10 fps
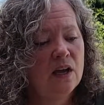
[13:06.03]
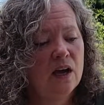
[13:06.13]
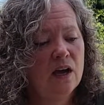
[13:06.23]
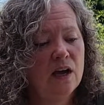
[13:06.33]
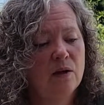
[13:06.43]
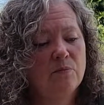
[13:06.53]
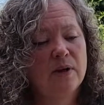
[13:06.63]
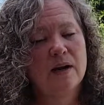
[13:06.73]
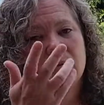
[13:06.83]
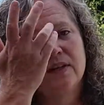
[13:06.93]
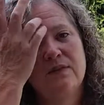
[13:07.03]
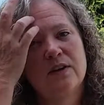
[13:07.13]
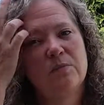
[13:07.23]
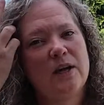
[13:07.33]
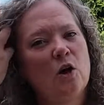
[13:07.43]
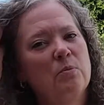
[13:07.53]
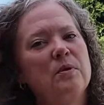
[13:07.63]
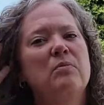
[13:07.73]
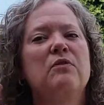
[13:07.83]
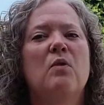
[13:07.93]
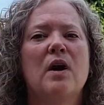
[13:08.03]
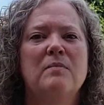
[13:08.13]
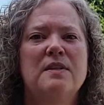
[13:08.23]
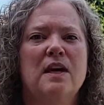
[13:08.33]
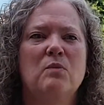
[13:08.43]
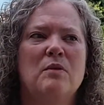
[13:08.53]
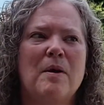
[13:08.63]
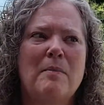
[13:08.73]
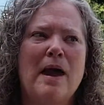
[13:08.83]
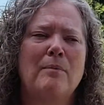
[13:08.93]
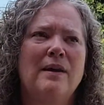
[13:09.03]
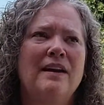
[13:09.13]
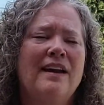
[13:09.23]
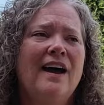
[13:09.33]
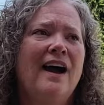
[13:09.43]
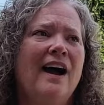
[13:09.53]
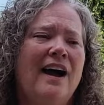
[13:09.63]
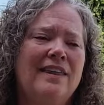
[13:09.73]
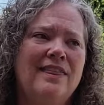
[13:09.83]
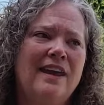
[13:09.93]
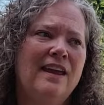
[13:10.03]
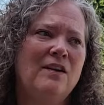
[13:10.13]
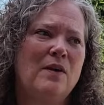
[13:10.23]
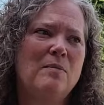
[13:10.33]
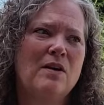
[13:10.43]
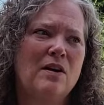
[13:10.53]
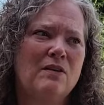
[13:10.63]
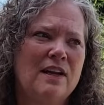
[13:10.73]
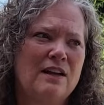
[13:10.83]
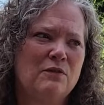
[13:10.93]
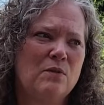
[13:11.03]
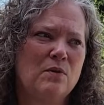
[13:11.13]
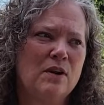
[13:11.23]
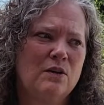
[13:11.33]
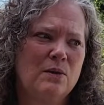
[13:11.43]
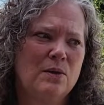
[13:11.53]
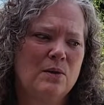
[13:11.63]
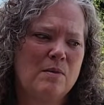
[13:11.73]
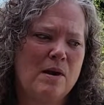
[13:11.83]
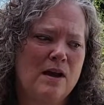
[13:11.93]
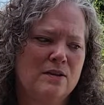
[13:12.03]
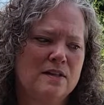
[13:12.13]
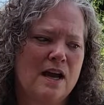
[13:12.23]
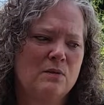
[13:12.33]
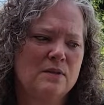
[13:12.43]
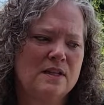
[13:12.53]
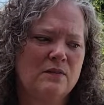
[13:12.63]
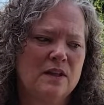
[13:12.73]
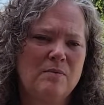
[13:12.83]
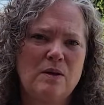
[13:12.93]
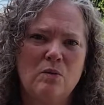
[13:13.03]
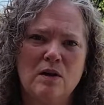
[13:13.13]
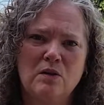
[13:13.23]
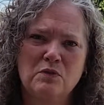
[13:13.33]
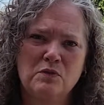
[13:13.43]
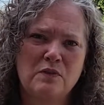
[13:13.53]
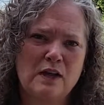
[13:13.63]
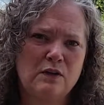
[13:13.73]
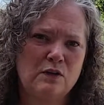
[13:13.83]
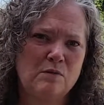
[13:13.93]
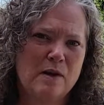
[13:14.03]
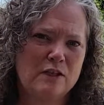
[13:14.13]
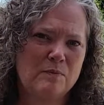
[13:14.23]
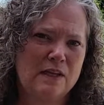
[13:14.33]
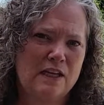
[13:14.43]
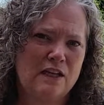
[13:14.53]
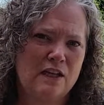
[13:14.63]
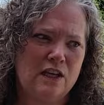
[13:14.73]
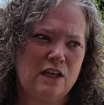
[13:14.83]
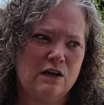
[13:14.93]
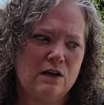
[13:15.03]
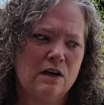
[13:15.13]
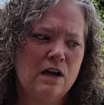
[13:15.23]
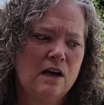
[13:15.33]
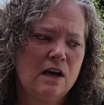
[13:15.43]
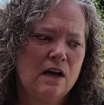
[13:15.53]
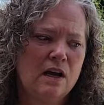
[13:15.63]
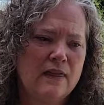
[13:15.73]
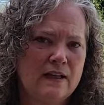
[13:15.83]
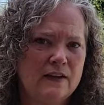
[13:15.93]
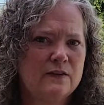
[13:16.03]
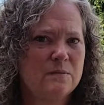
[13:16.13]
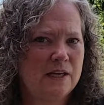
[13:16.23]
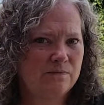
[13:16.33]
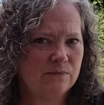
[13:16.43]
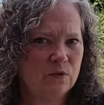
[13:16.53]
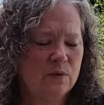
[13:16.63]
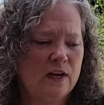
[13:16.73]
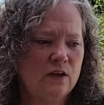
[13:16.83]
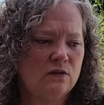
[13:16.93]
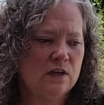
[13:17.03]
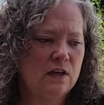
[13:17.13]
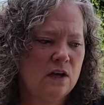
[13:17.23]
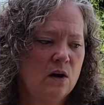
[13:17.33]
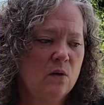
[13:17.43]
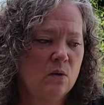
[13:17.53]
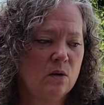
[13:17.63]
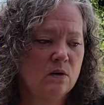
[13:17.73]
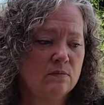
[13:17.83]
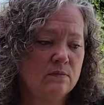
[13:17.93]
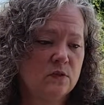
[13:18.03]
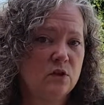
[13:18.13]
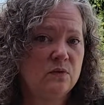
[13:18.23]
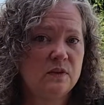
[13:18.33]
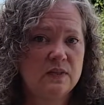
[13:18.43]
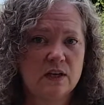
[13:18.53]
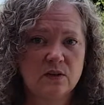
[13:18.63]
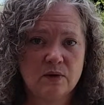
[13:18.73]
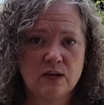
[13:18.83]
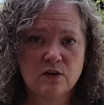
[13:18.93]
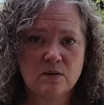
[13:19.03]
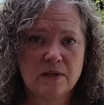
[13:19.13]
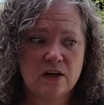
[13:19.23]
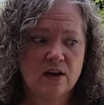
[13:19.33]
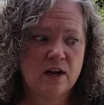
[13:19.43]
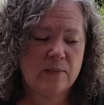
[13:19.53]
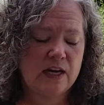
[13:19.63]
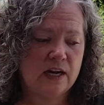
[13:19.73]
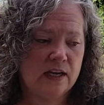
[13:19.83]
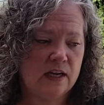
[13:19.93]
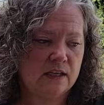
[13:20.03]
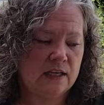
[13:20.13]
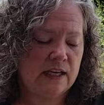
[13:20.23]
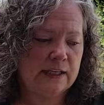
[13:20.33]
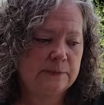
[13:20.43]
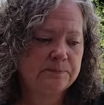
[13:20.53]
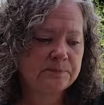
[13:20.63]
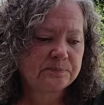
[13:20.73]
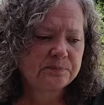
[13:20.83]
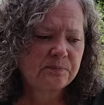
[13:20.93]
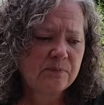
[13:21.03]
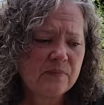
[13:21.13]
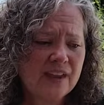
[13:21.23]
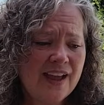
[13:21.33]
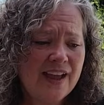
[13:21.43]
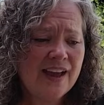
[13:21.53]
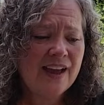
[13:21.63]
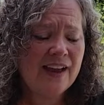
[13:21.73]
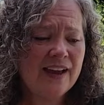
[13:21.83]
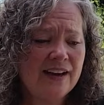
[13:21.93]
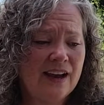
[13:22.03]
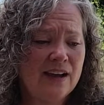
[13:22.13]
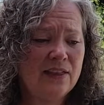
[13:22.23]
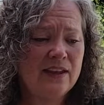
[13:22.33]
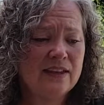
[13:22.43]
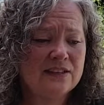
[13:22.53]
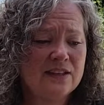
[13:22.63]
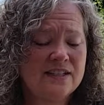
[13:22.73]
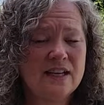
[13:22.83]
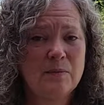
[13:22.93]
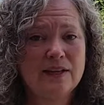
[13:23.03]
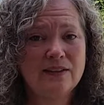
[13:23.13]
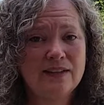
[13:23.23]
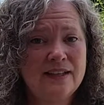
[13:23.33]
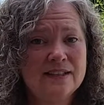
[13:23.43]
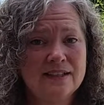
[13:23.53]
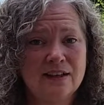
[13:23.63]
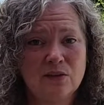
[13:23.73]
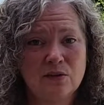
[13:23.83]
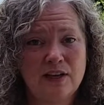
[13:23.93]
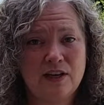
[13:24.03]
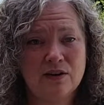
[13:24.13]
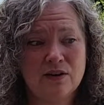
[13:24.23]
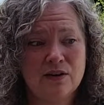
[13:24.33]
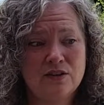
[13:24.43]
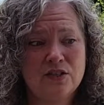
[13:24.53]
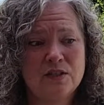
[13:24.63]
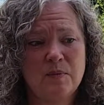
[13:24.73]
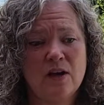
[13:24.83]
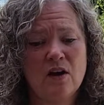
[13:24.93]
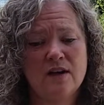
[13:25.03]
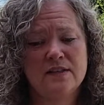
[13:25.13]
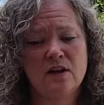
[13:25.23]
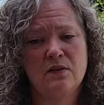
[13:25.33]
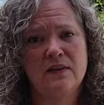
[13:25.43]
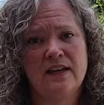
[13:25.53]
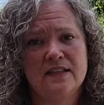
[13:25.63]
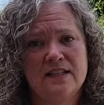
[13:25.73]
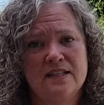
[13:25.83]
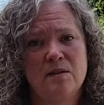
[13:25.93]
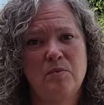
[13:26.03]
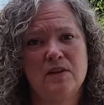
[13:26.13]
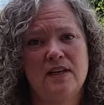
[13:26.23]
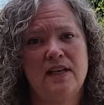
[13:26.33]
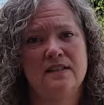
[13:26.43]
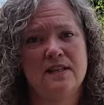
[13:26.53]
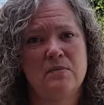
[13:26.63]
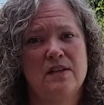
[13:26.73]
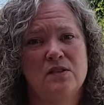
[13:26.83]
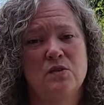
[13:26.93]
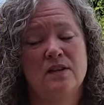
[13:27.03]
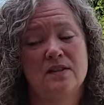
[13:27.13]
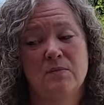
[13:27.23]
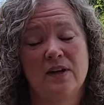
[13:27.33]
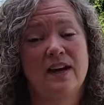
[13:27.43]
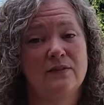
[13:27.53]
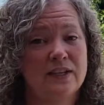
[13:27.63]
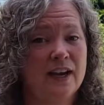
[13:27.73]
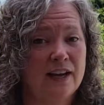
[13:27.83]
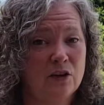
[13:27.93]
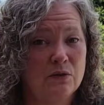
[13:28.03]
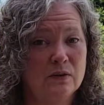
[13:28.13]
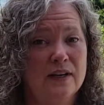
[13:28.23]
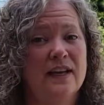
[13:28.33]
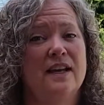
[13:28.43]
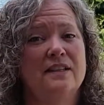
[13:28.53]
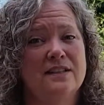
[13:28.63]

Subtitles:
But I believe it'll be open before I'm done with my map. And I think if I'm already at 430 miles, I will definitely be well over 500 miles by the end of the year. That leaves me 300 or 250 to 300, depending on how many I get in. And I think that's going to take me at least another year just because of the accessibility of some of these trails I'm going to have to hike over again.